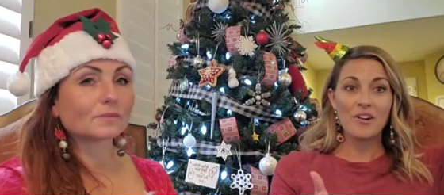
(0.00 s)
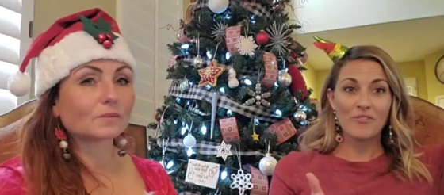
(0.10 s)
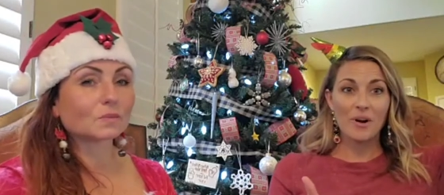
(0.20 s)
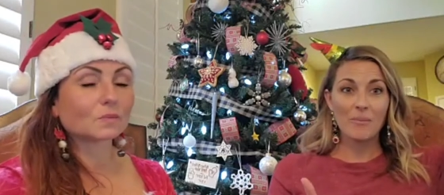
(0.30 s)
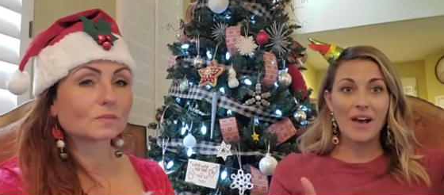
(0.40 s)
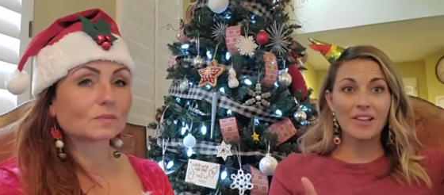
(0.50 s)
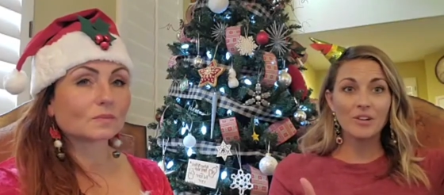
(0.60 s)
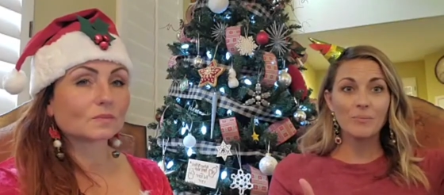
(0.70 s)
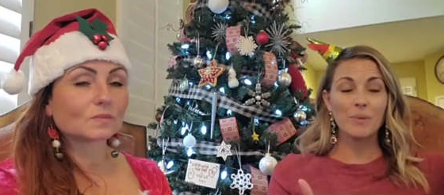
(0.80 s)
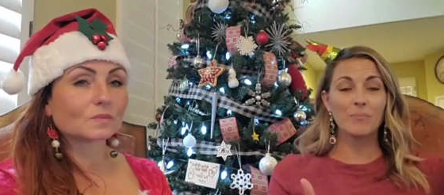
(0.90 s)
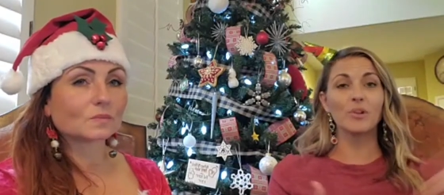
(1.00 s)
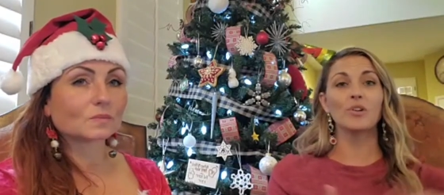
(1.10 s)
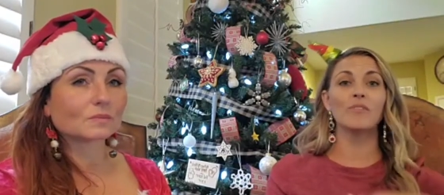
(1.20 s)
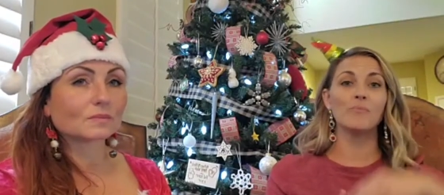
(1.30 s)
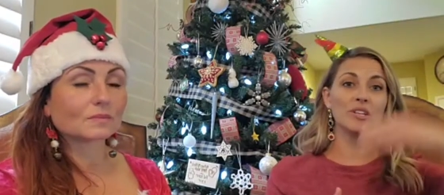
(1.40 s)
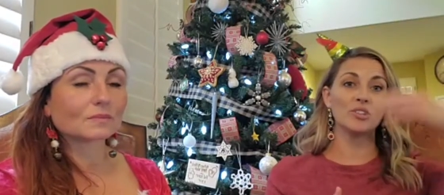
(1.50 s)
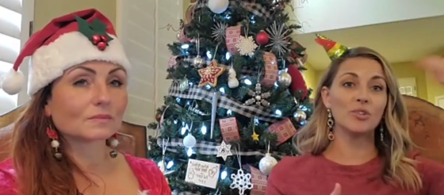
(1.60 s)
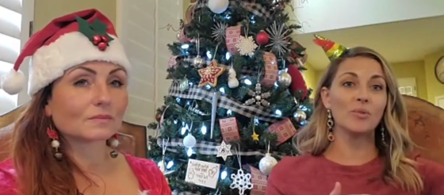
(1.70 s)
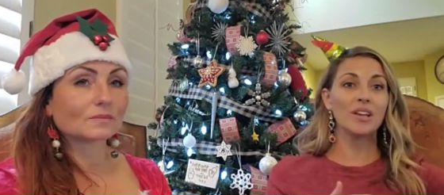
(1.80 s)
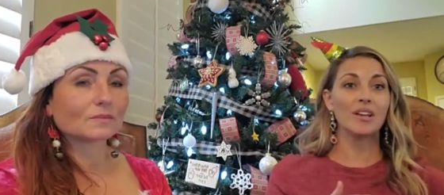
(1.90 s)
Speaker 1: from other people who have been doing
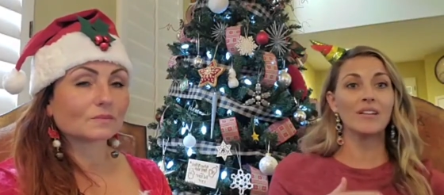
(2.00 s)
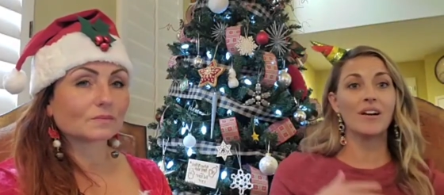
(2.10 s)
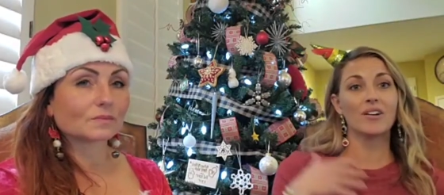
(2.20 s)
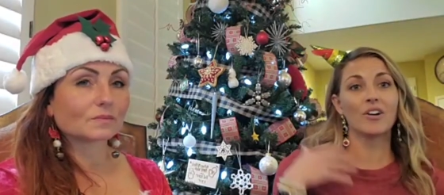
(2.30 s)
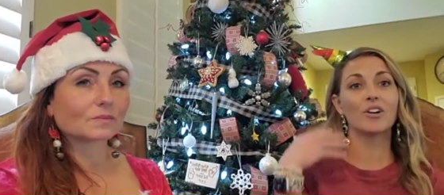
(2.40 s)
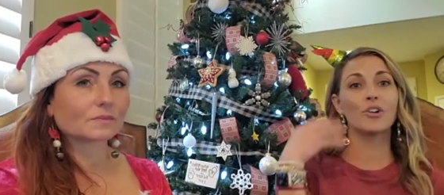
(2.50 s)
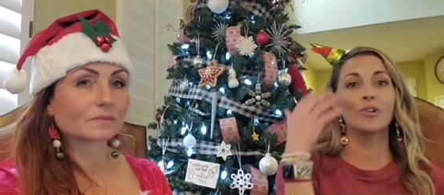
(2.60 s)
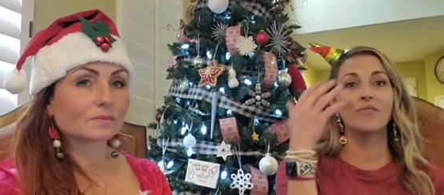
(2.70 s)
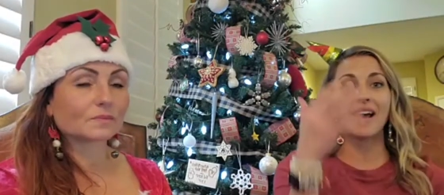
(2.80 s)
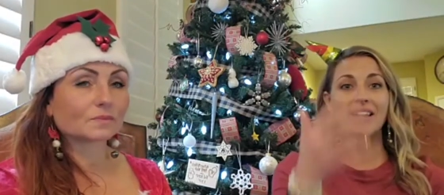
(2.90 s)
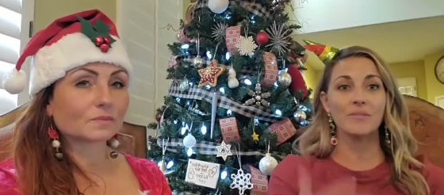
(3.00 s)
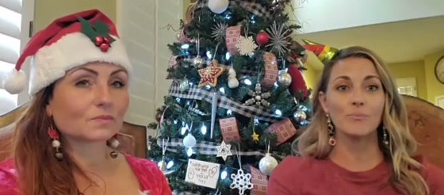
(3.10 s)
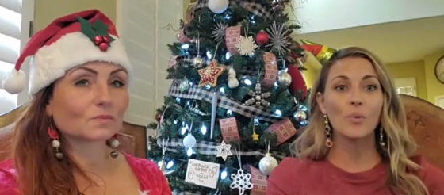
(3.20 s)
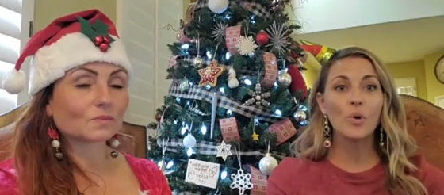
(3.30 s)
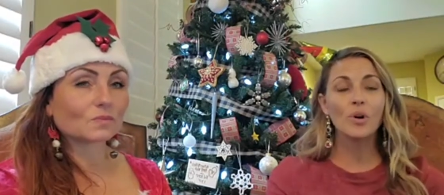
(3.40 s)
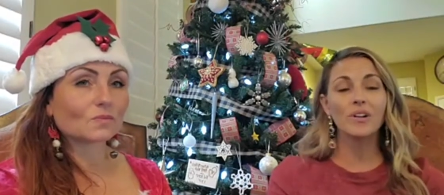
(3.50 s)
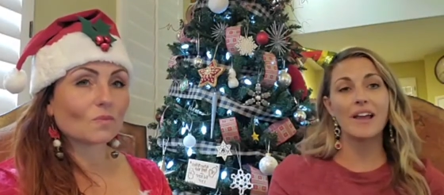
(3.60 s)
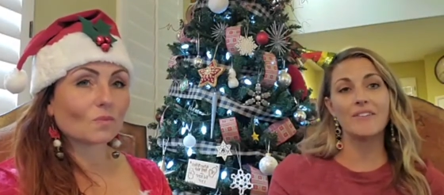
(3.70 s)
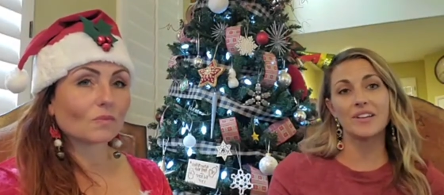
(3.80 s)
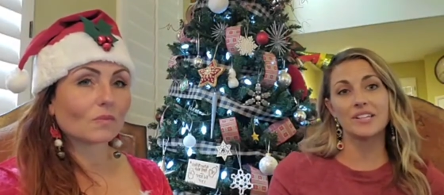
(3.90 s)
it longer, who have had more life
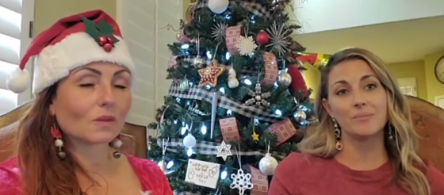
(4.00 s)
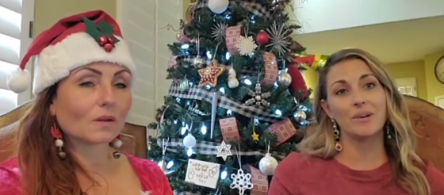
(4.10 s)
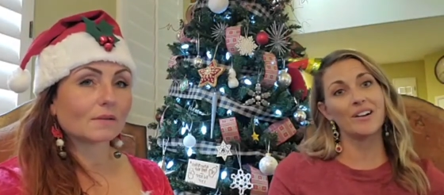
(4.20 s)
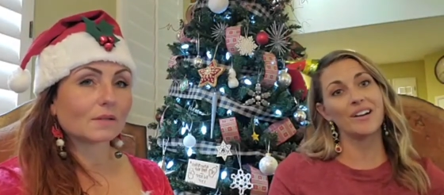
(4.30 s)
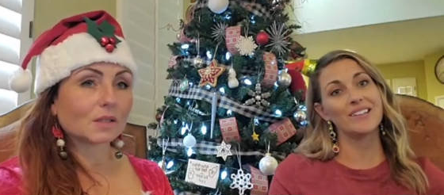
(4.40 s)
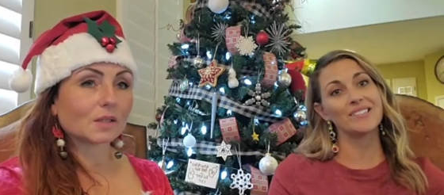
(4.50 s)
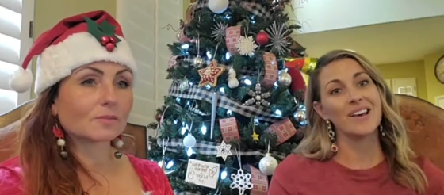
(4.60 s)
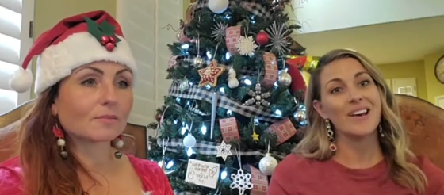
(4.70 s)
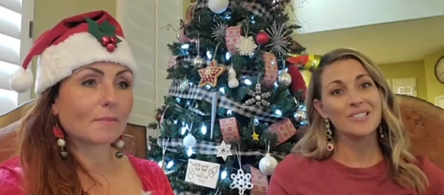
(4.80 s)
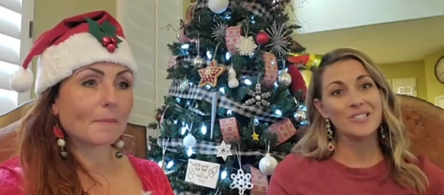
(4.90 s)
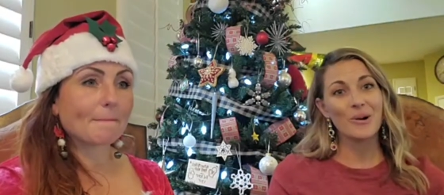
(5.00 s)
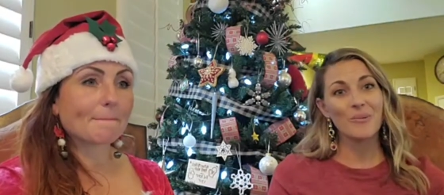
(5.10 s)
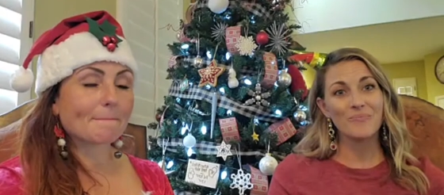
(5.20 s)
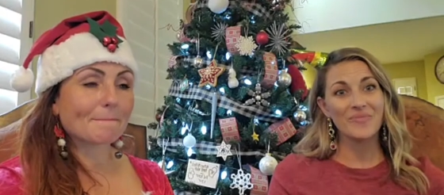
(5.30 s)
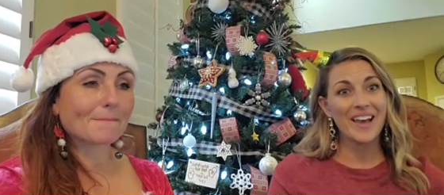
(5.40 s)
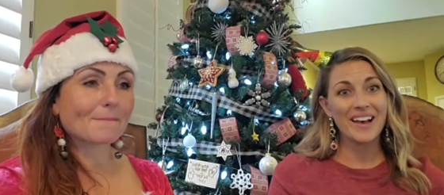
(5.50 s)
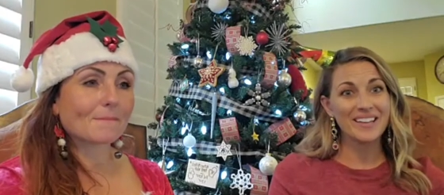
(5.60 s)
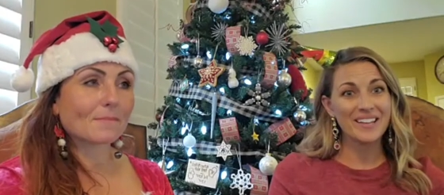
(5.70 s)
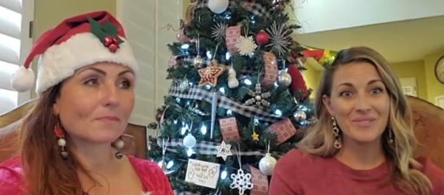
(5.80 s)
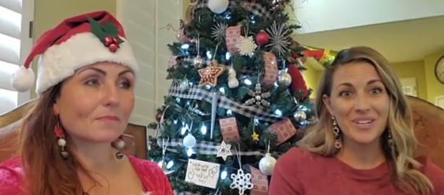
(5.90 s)
experience. So, yeah,
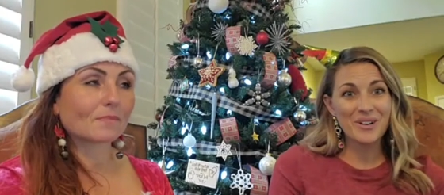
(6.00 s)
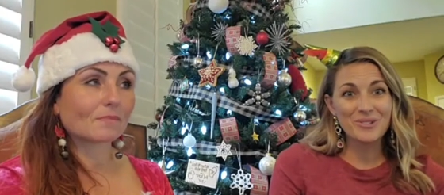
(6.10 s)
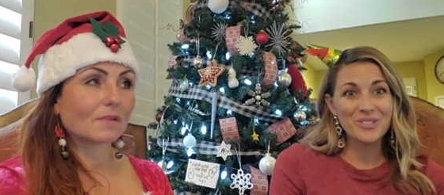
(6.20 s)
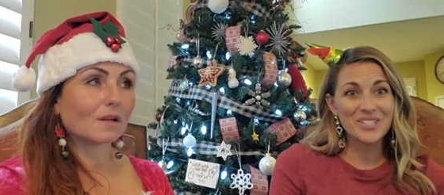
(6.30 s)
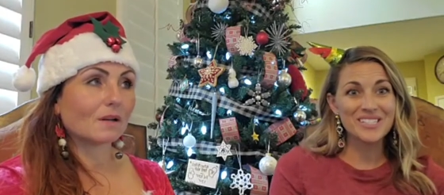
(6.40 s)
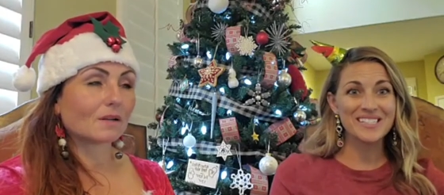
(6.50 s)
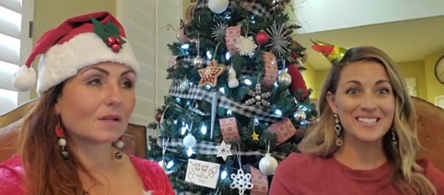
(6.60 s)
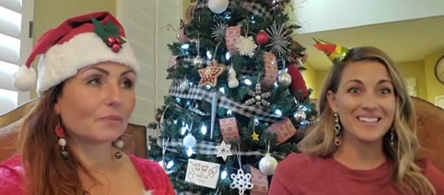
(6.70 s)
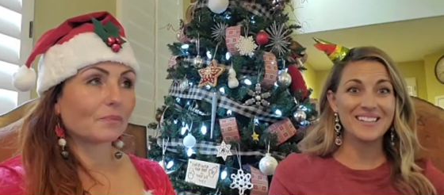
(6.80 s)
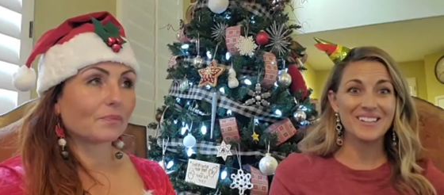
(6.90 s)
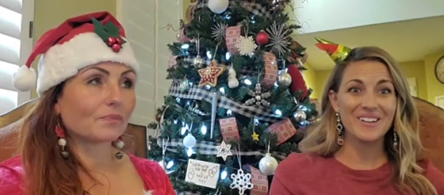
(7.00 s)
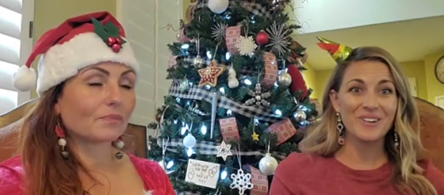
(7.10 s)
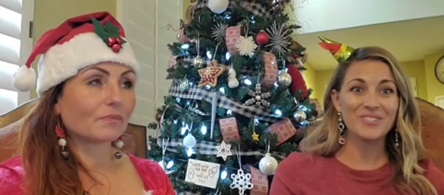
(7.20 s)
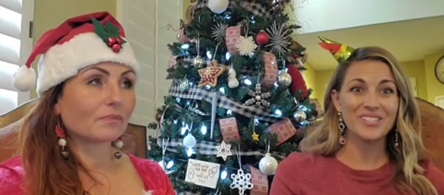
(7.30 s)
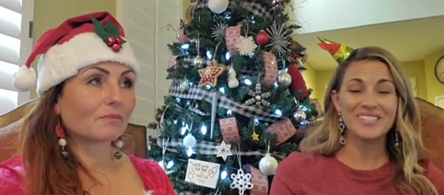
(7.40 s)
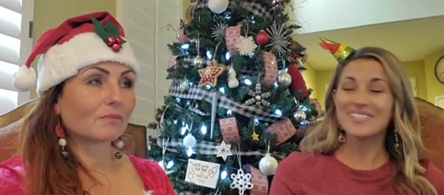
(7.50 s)
even coaches need coaches.